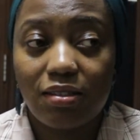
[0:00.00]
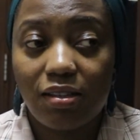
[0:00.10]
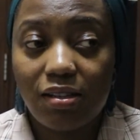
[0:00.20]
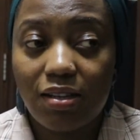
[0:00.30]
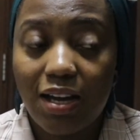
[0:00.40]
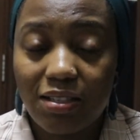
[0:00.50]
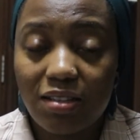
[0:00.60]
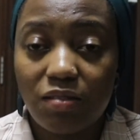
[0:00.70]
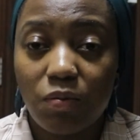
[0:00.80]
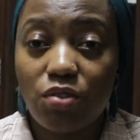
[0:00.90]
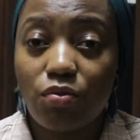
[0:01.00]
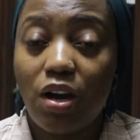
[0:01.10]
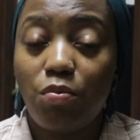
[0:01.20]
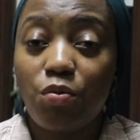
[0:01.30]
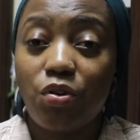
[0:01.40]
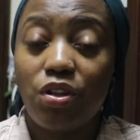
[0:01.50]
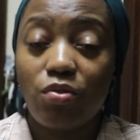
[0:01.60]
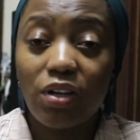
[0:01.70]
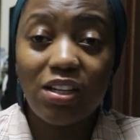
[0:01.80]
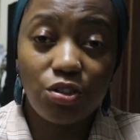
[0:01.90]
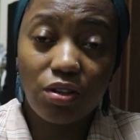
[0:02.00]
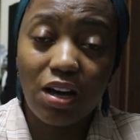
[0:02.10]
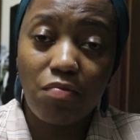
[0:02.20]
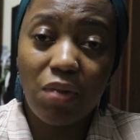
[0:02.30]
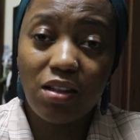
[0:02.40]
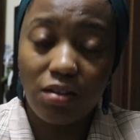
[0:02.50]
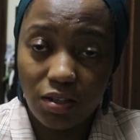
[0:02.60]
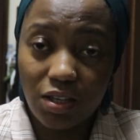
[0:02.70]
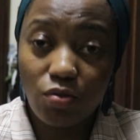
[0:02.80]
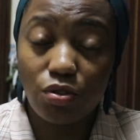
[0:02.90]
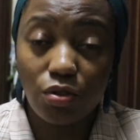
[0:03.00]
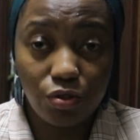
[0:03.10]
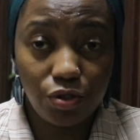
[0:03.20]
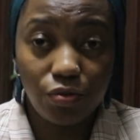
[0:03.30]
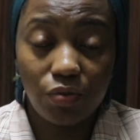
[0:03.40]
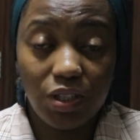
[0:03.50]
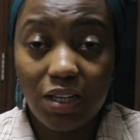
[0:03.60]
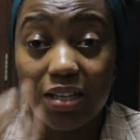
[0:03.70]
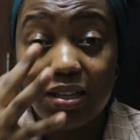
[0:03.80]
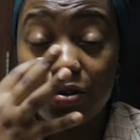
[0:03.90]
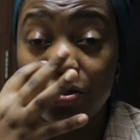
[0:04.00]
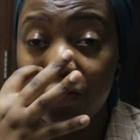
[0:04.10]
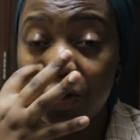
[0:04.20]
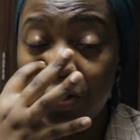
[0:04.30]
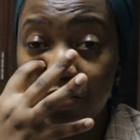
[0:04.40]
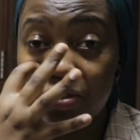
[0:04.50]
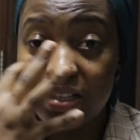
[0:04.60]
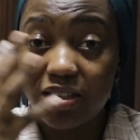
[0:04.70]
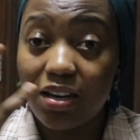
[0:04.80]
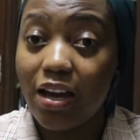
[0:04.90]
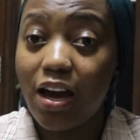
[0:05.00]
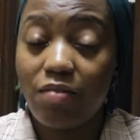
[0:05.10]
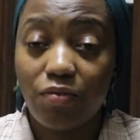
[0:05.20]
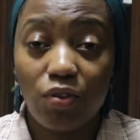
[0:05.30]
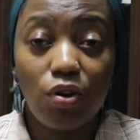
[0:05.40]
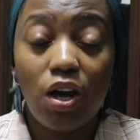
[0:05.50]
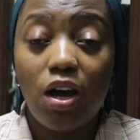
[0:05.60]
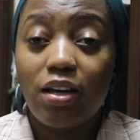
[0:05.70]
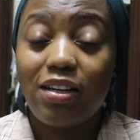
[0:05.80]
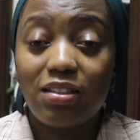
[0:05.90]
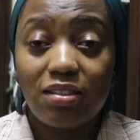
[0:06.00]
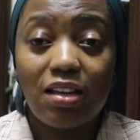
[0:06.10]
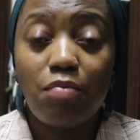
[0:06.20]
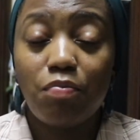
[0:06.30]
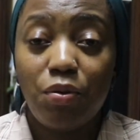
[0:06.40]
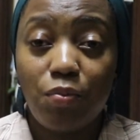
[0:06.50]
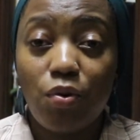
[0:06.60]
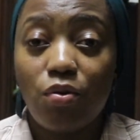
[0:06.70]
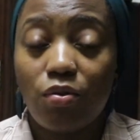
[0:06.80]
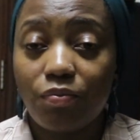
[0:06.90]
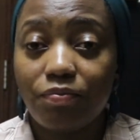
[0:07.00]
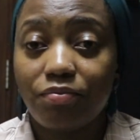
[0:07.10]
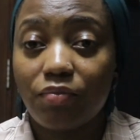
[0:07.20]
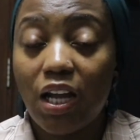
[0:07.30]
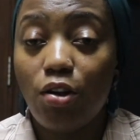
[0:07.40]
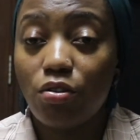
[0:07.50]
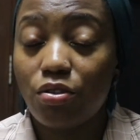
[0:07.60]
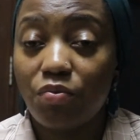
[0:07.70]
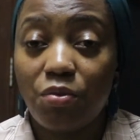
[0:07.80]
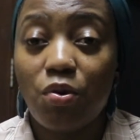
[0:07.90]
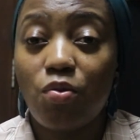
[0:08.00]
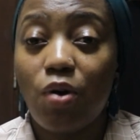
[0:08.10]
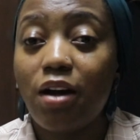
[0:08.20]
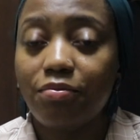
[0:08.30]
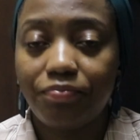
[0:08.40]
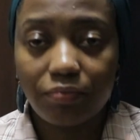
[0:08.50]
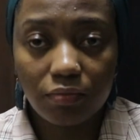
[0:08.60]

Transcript: a space where people, they will get your number, then they will talk to you. It has a lot of recruiters, and I have get some people, a lot of people who are